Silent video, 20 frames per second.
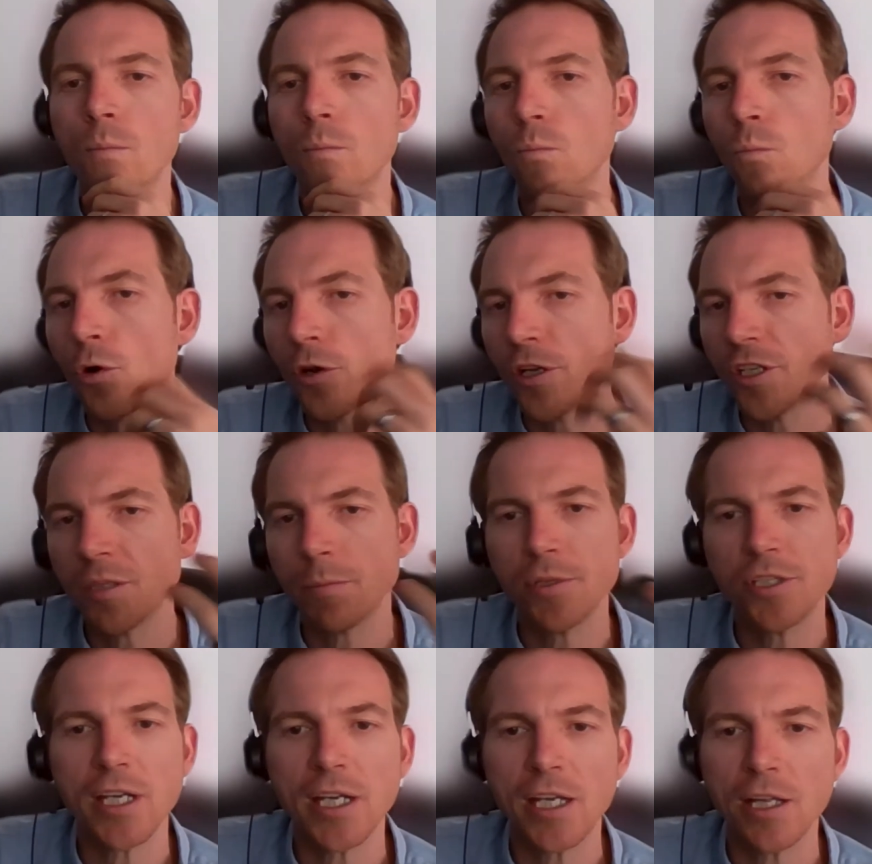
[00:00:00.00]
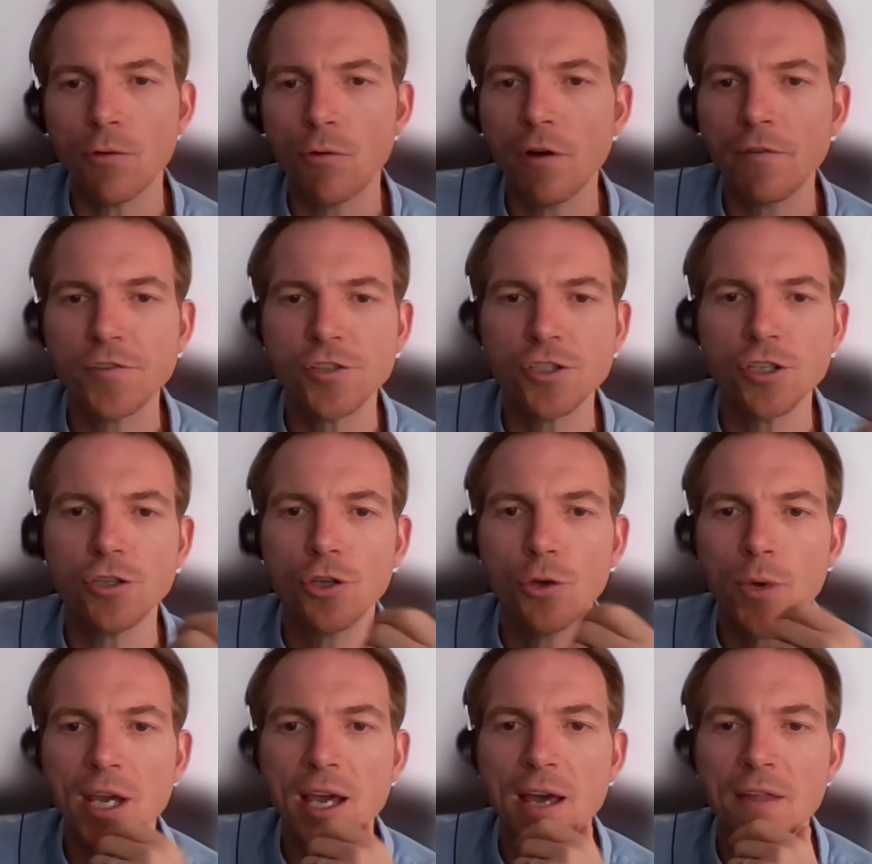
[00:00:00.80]
what is a particular officer
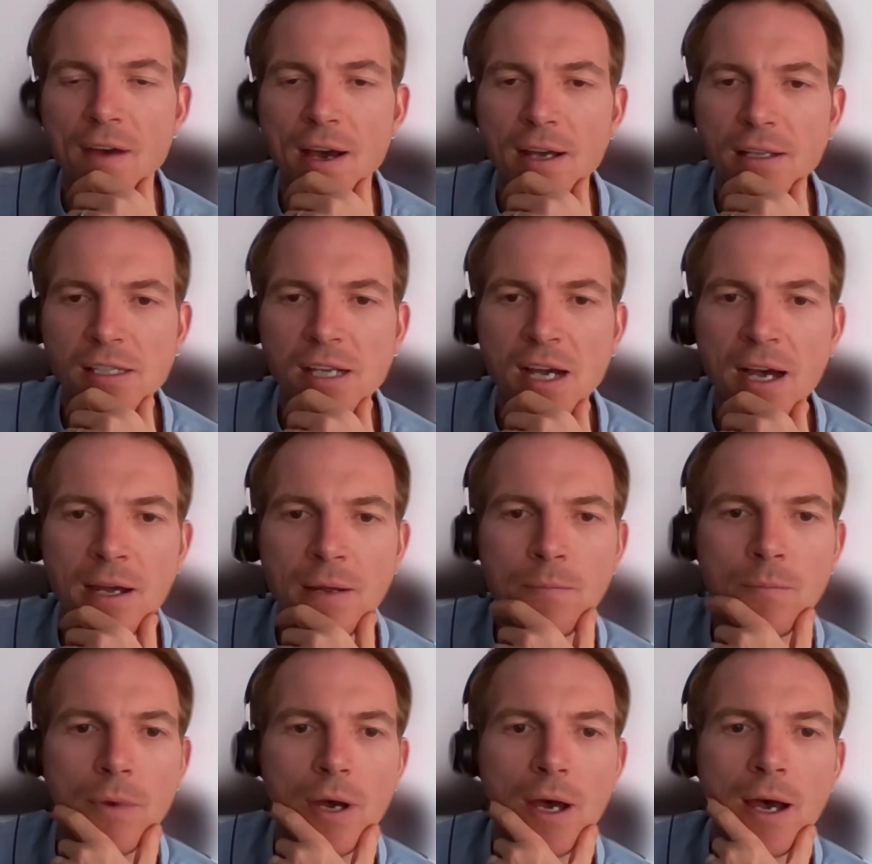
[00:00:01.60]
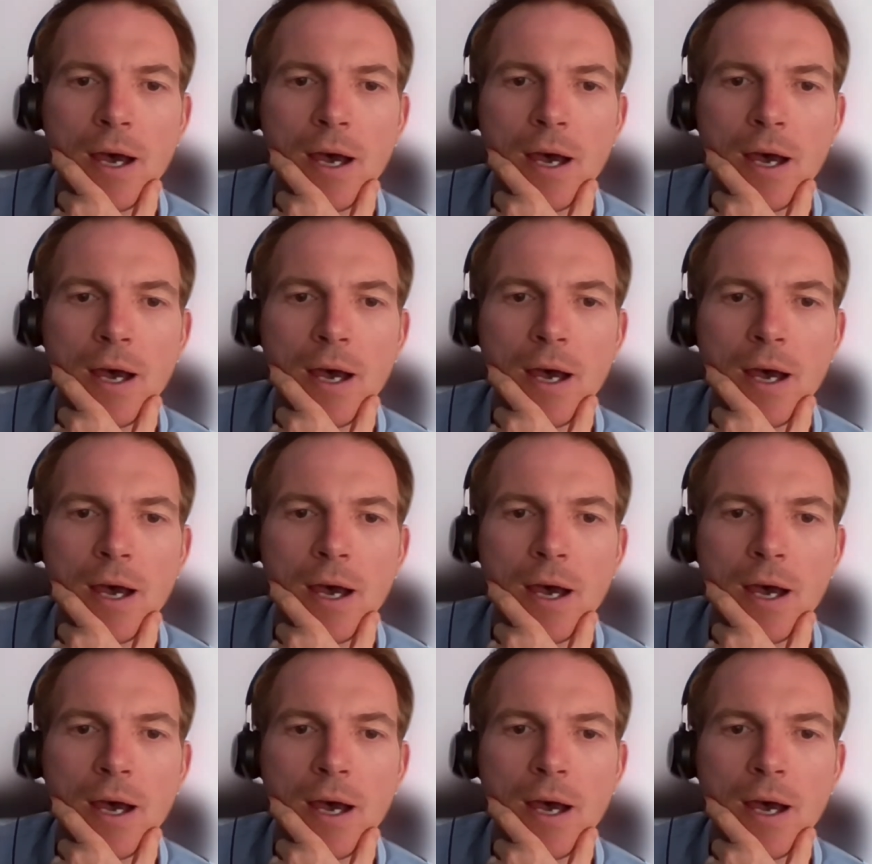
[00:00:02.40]
doing at that time?